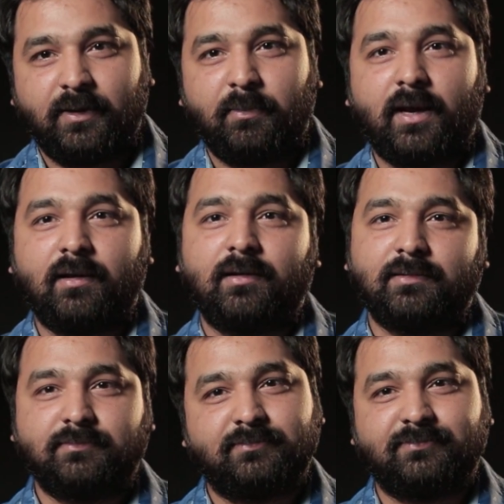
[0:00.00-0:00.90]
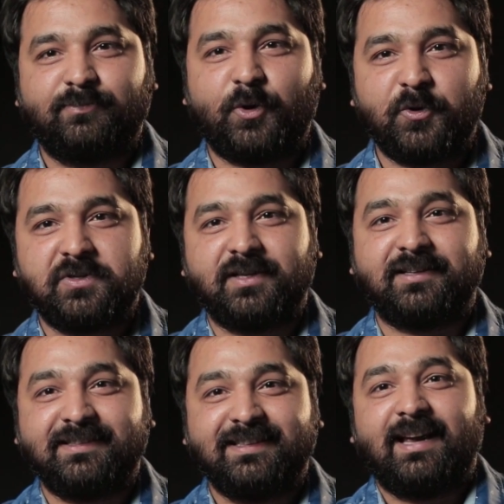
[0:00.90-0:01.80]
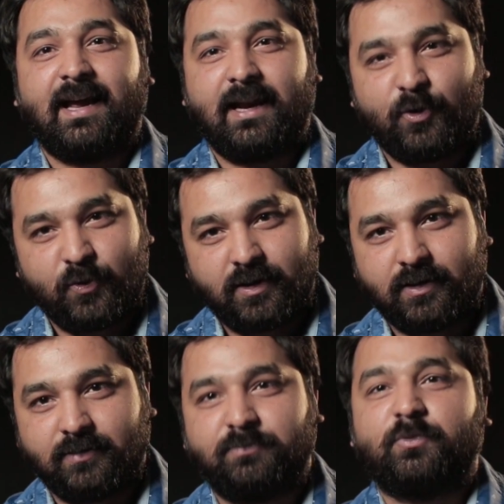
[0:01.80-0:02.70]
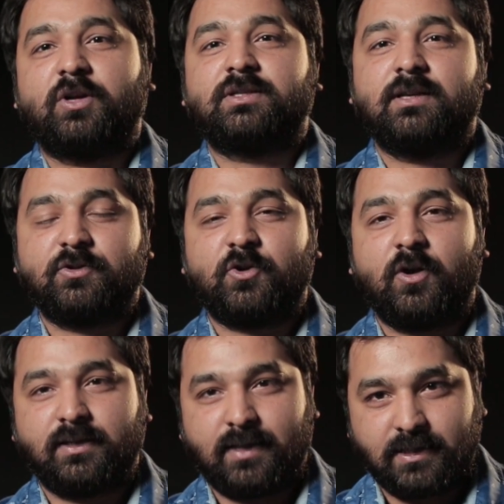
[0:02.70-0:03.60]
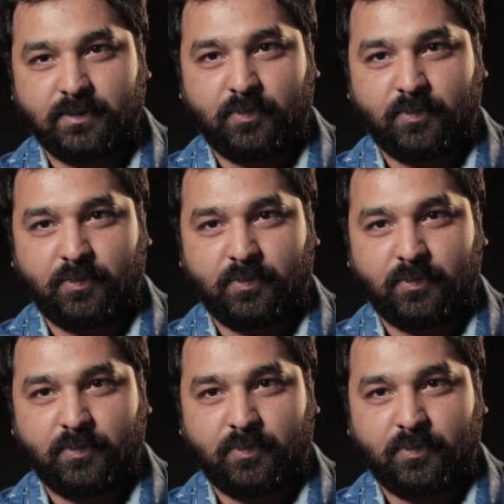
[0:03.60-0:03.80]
filmmaker, producer, and I own a production house called as Sketchy